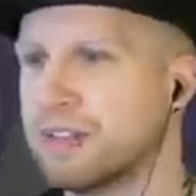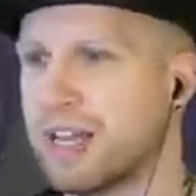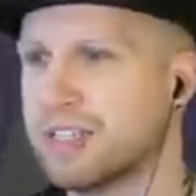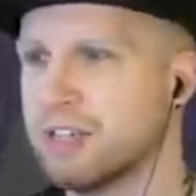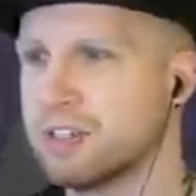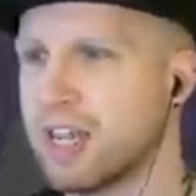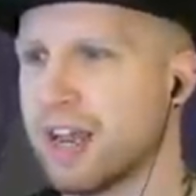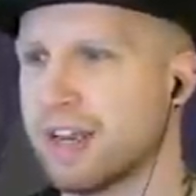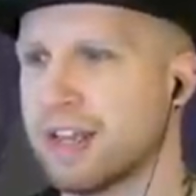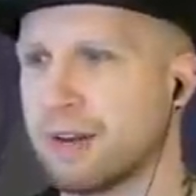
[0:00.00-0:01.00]
That sounds
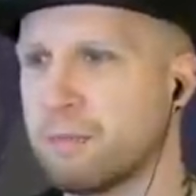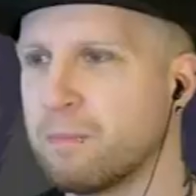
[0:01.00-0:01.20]
kind of neat.